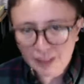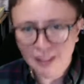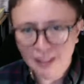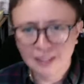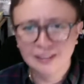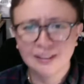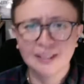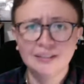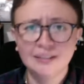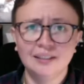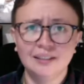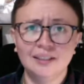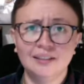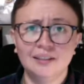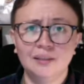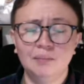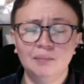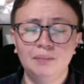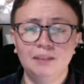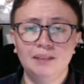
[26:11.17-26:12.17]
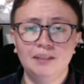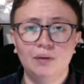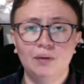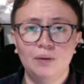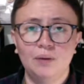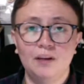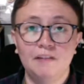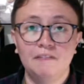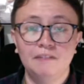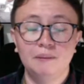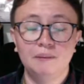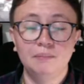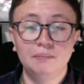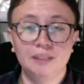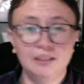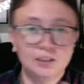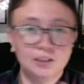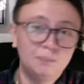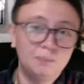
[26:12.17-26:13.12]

it takes a little bit away from that